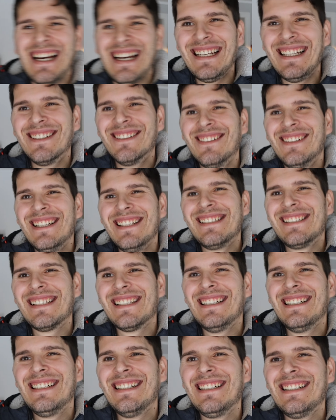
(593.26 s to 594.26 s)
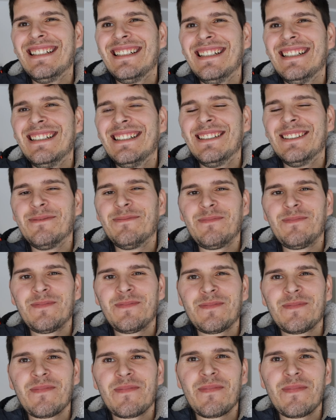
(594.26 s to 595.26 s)
anyways uh,
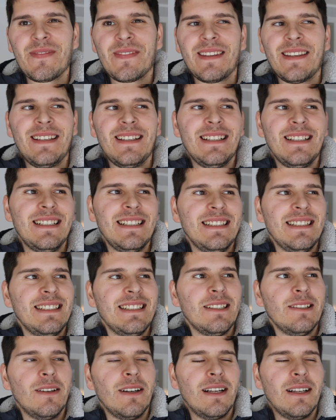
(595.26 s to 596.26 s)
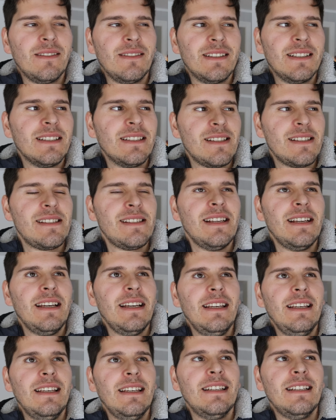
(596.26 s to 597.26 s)
what I wanted to
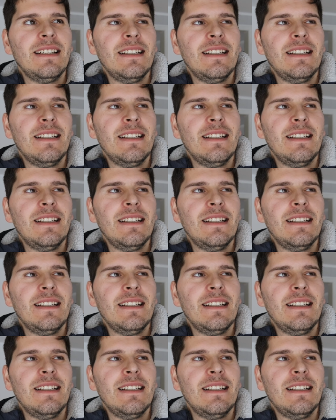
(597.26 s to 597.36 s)
say